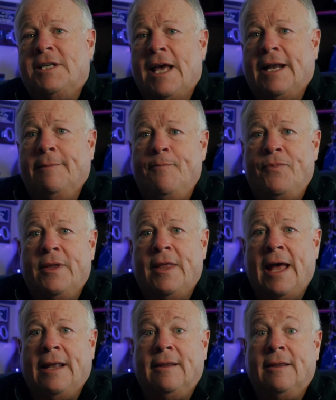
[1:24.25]
said
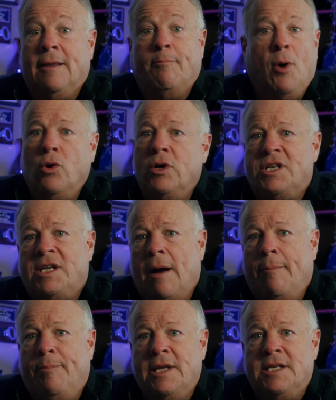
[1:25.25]
that the bogus
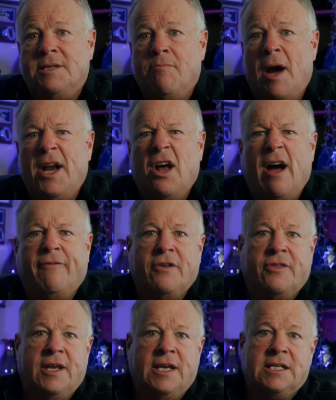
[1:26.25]
companies might offer
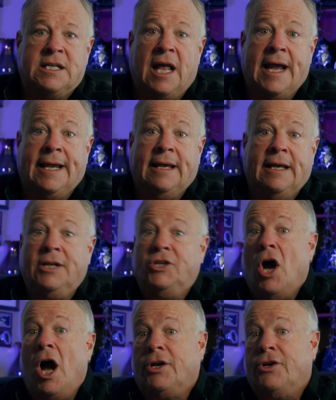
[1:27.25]
things like
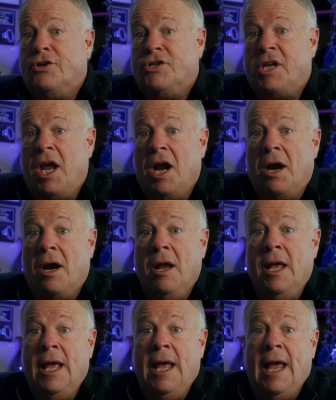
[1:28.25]
doctor's care
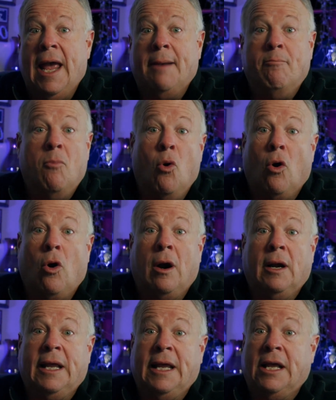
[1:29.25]
and
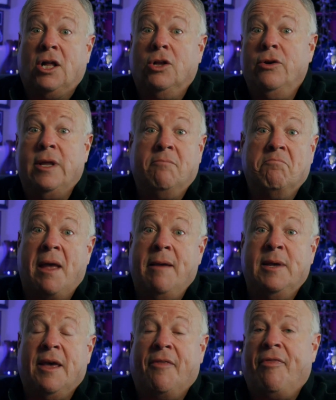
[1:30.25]
more, including
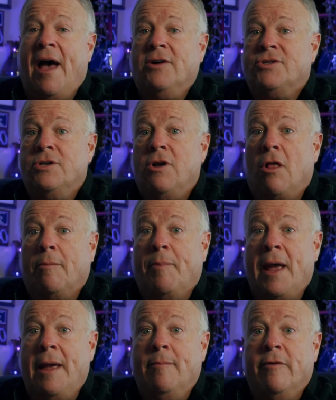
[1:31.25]
maybe a one thousand dollar
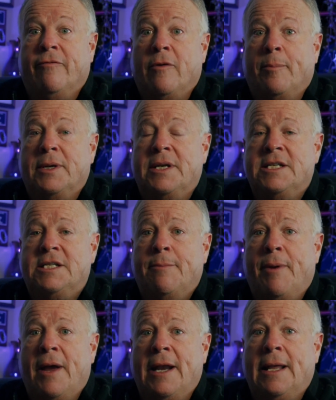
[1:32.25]
payment for
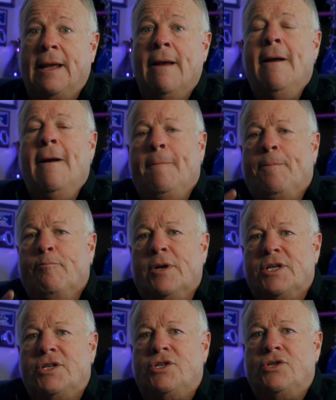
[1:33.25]
participating.
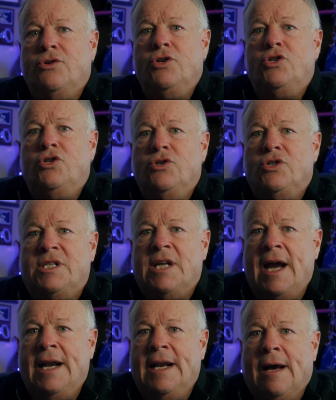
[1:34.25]
But as soon as you
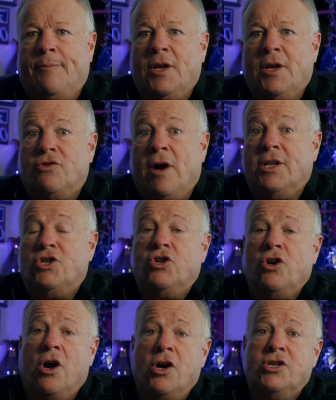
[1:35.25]
sign up, they try to
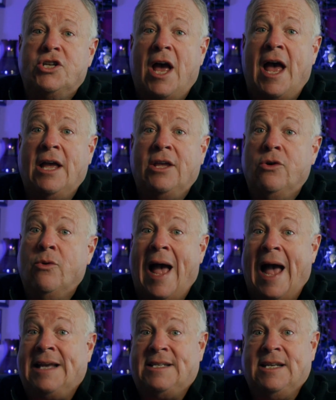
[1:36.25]
charge at you
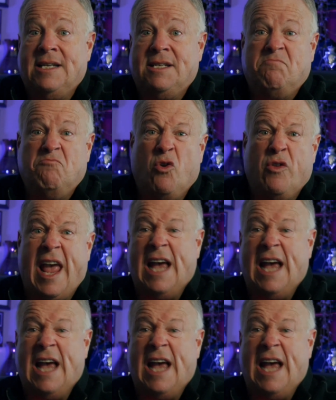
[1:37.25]
access, or